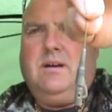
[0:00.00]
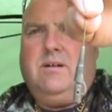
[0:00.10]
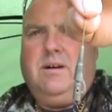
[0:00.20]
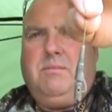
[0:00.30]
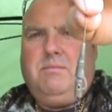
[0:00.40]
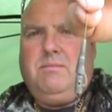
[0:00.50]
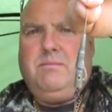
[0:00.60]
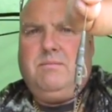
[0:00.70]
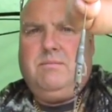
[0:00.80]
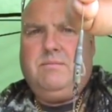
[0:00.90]
Alright?
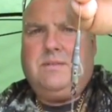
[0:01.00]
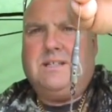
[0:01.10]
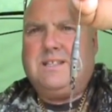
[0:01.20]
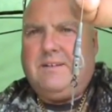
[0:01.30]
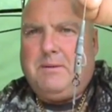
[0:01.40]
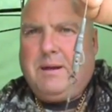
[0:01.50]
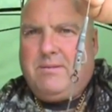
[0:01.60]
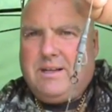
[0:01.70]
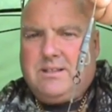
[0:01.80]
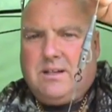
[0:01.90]
So that's enough about
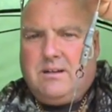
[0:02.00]
rig